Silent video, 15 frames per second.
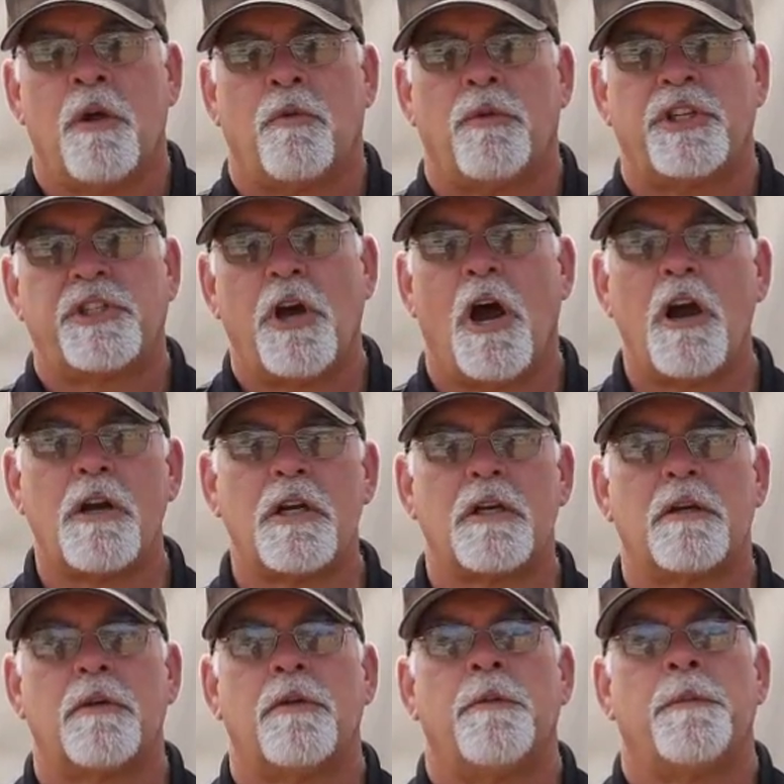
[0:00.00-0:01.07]

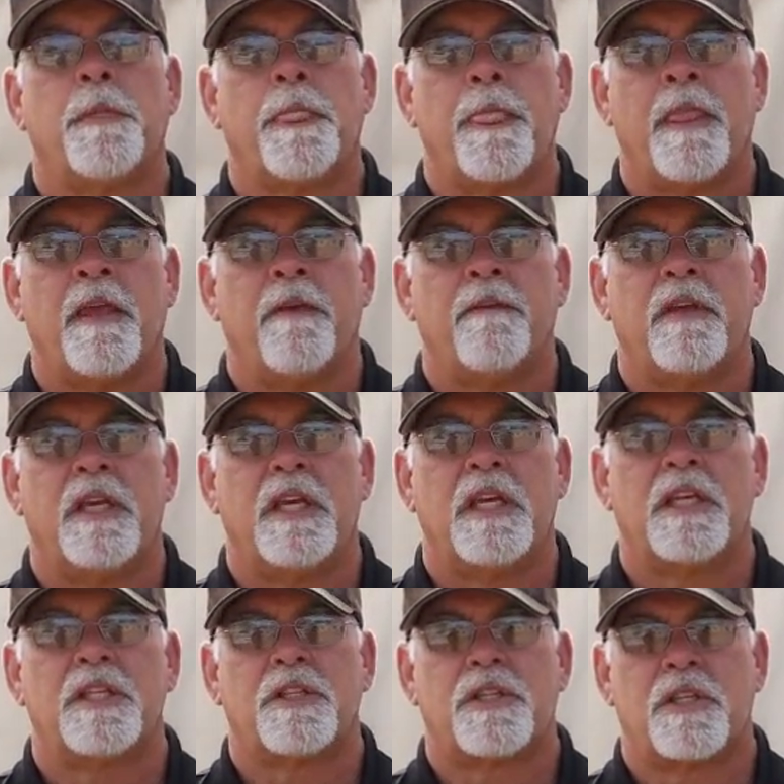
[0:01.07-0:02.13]
Retardant
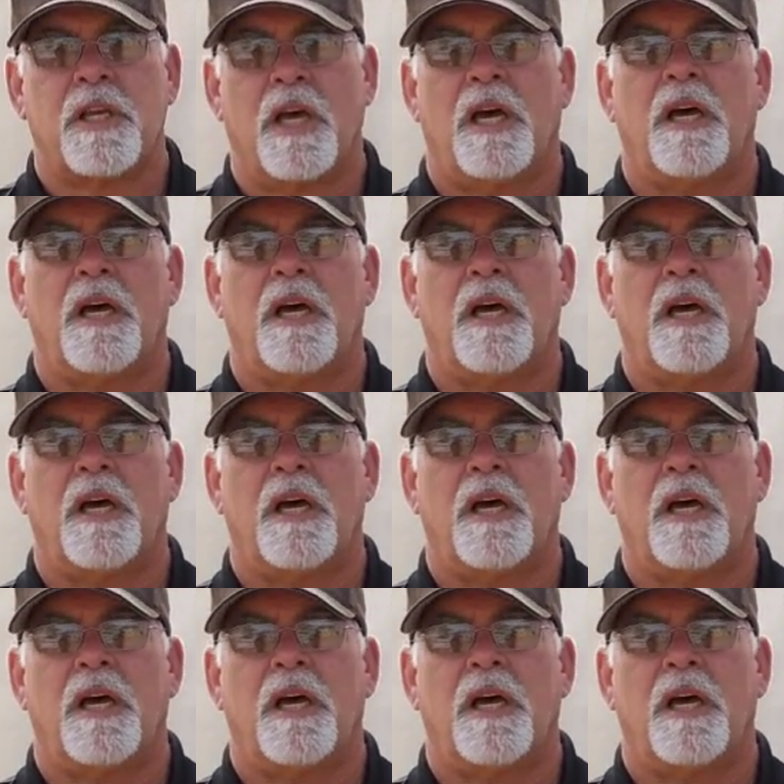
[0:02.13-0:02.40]
is